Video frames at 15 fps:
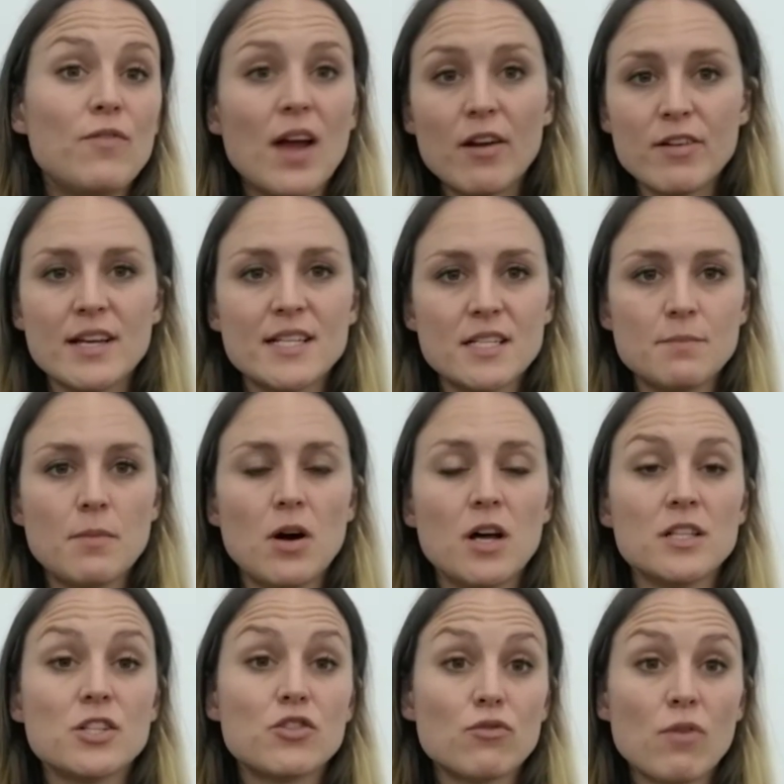various
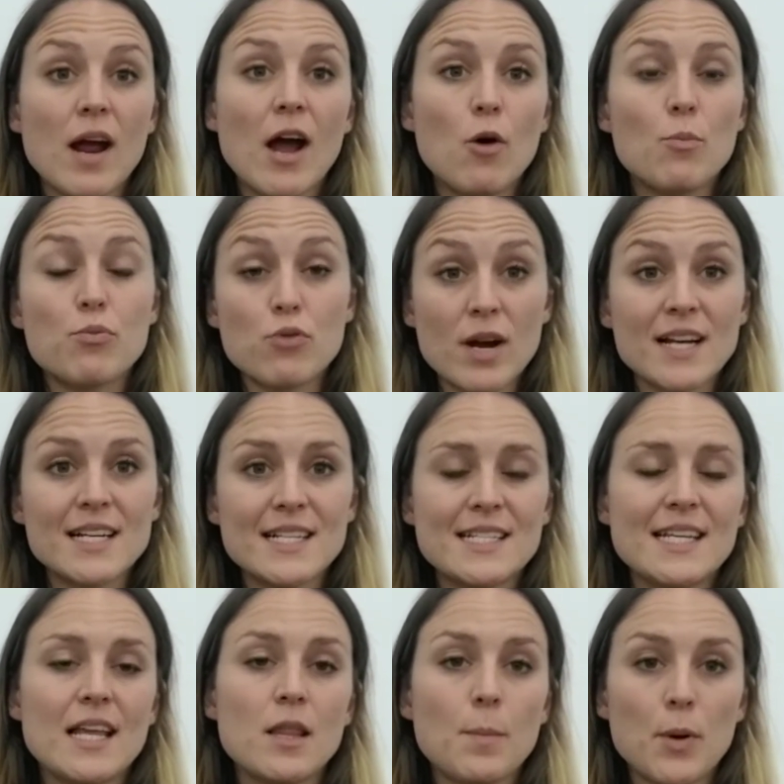demands throughout
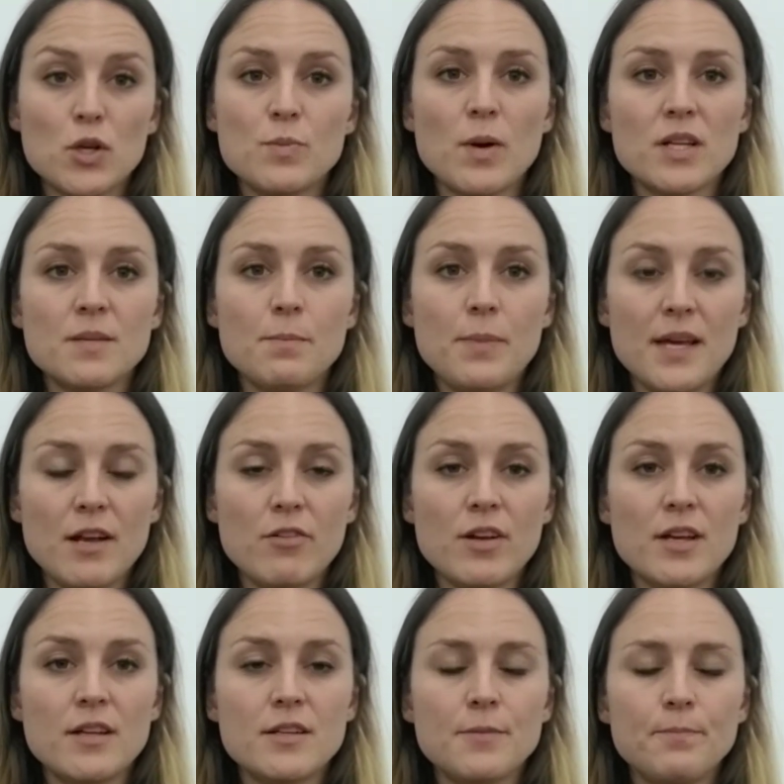pregnancy and the postpartum
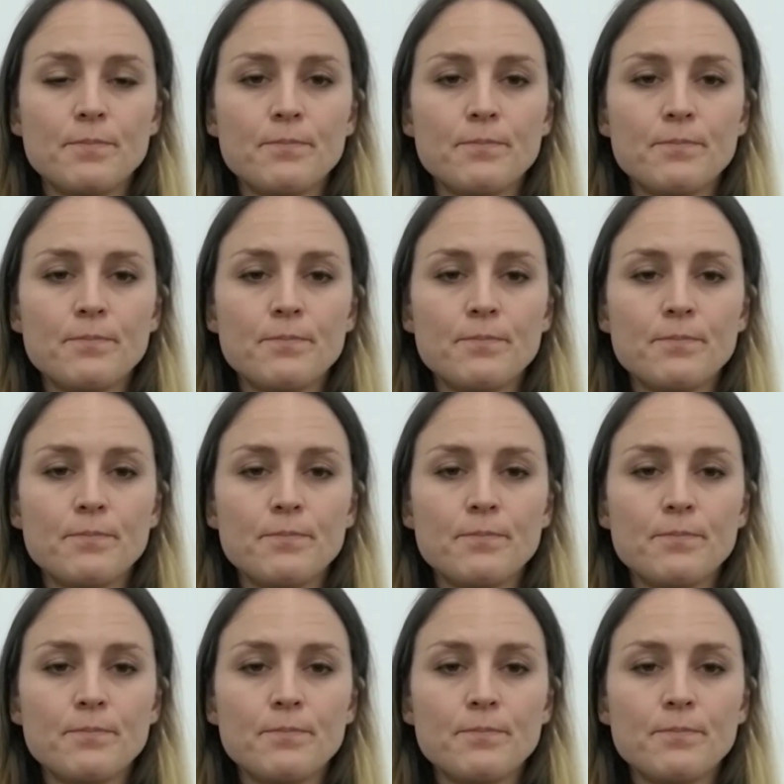period.